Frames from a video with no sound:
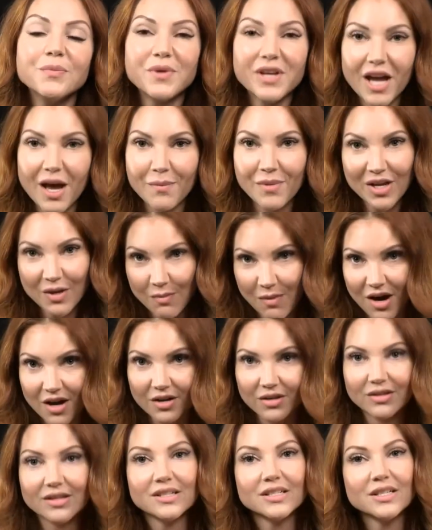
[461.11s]
becoming a
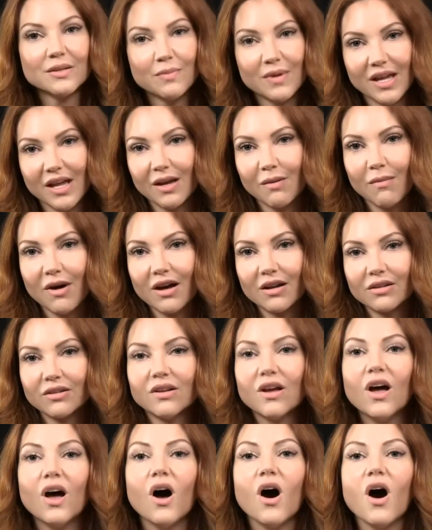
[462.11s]
model, into being a
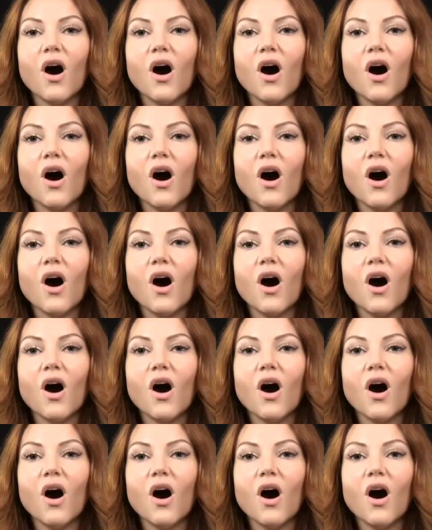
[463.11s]
model.